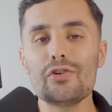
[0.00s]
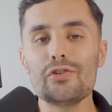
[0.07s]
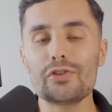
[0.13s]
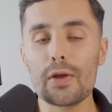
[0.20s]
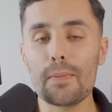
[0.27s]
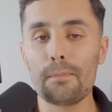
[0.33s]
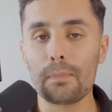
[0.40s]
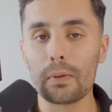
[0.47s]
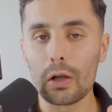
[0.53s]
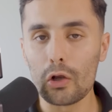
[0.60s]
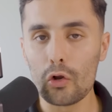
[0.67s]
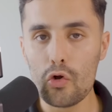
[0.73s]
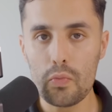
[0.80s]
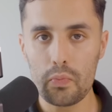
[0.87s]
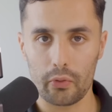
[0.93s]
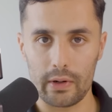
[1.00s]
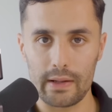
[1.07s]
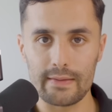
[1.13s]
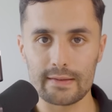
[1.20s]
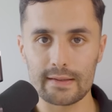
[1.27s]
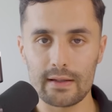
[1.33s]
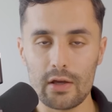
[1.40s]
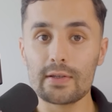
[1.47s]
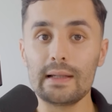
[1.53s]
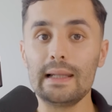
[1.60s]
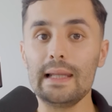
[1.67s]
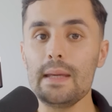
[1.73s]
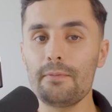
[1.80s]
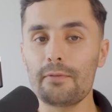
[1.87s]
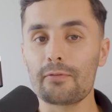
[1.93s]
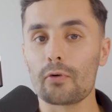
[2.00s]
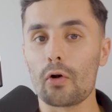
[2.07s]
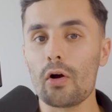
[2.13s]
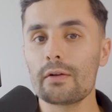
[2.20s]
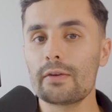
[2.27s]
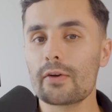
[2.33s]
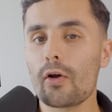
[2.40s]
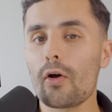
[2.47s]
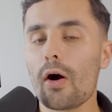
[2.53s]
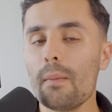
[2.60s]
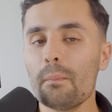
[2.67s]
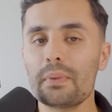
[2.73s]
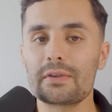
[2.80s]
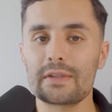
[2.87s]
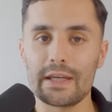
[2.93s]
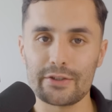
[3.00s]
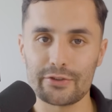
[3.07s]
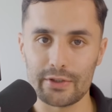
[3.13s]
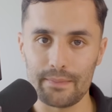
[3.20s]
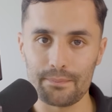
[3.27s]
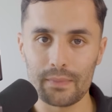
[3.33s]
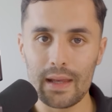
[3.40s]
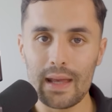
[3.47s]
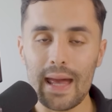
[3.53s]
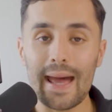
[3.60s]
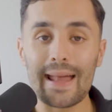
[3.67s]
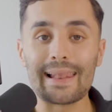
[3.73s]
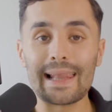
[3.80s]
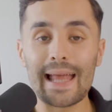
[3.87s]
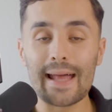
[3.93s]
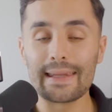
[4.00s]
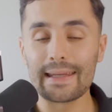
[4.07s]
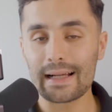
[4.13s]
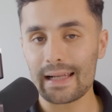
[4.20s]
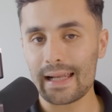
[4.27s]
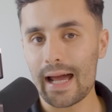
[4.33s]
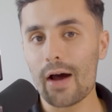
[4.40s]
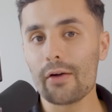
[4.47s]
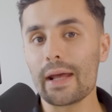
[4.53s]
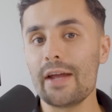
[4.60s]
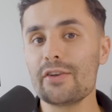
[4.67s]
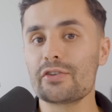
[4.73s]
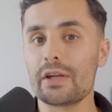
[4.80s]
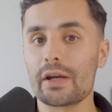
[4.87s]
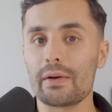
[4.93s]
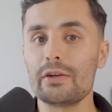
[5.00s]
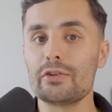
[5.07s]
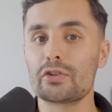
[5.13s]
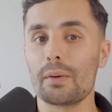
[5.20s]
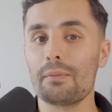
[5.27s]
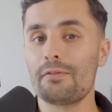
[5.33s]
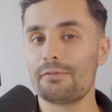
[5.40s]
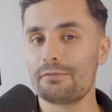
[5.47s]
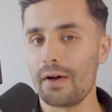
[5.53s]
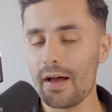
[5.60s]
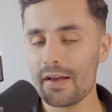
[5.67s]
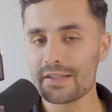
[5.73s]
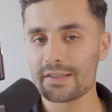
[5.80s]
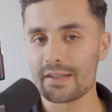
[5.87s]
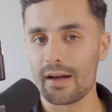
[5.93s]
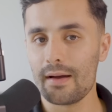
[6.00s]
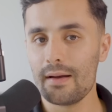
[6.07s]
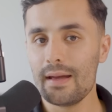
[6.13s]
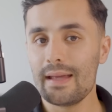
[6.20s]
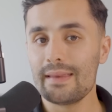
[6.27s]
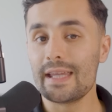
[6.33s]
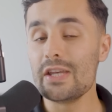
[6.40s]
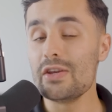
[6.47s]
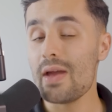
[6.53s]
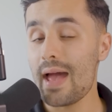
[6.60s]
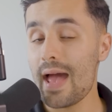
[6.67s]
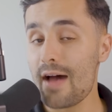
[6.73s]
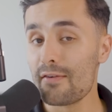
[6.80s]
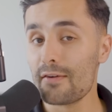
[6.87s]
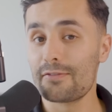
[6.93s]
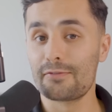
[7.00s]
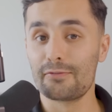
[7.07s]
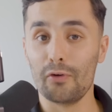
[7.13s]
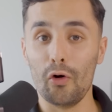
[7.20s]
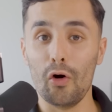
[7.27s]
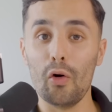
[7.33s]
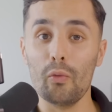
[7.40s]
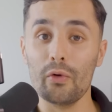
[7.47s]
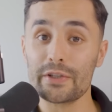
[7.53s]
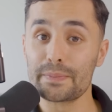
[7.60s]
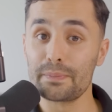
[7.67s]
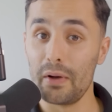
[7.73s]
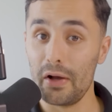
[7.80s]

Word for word: you the blueprint to leapfrog the competition and land a cloud engineering job faster than you ever thought was